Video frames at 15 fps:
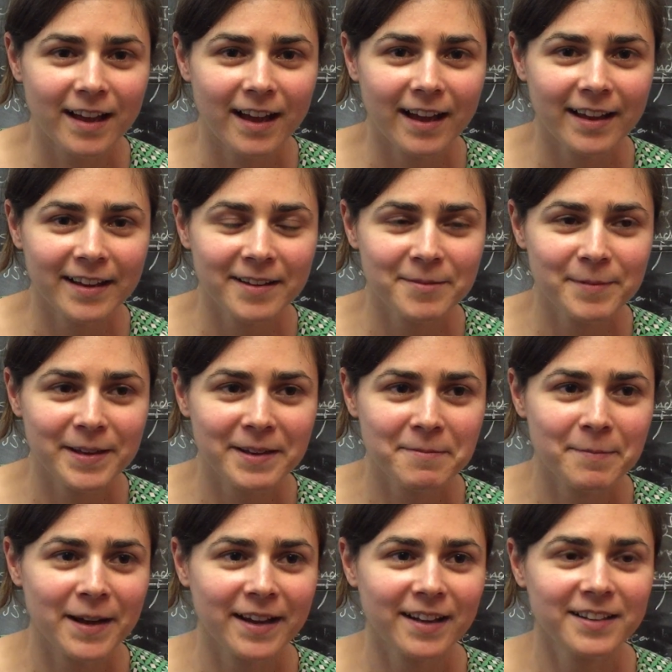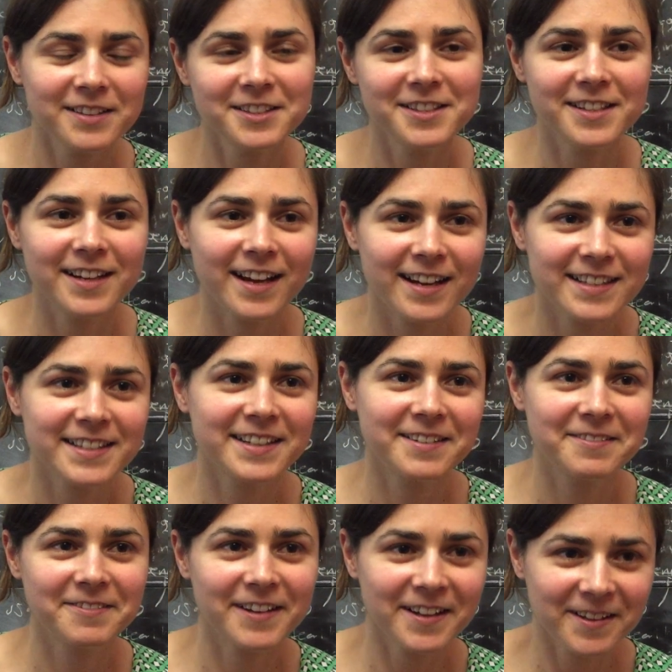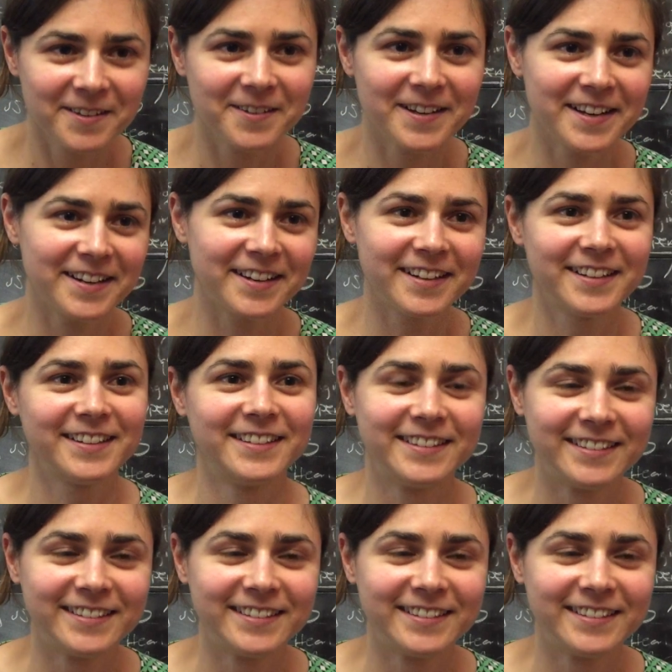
I am a biology content fellow here.